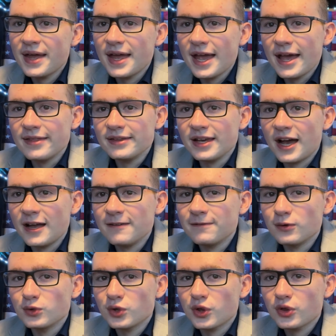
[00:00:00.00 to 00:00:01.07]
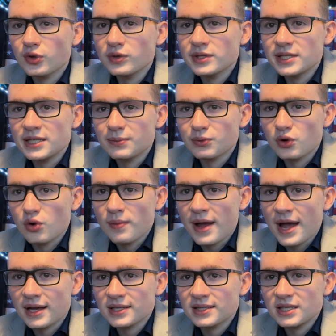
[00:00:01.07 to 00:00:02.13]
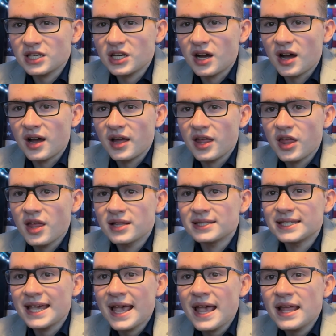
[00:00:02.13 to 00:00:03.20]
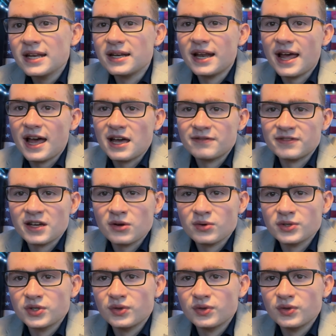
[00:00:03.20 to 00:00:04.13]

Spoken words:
and the iPhone 13 Pro Max got 10.5 hours.